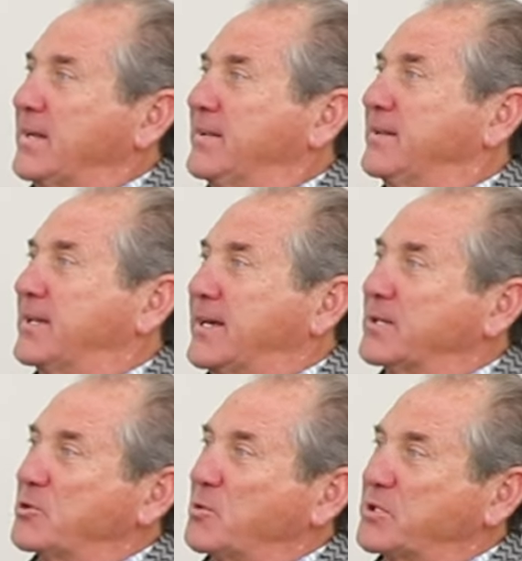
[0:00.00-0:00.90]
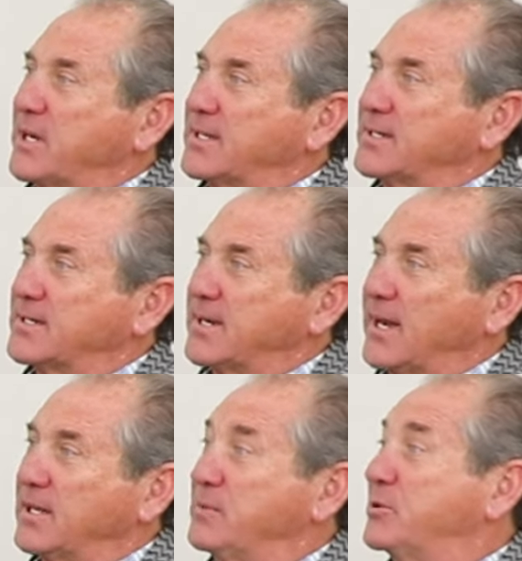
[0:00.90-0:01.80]
and the kid was upset
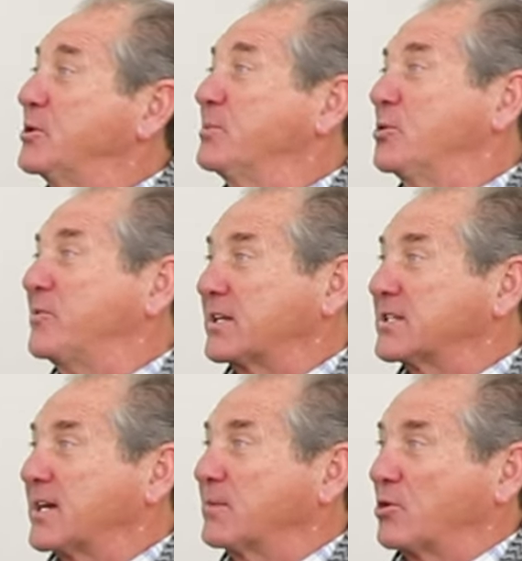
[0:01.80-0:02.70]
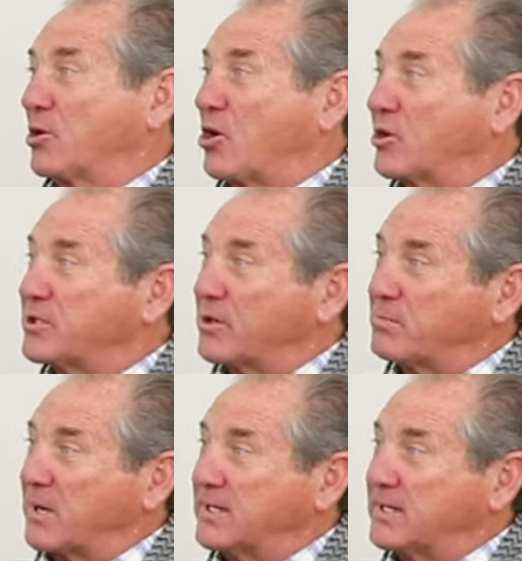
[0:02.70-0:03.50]
Kyle he was doing a movie at the time called Honkytonk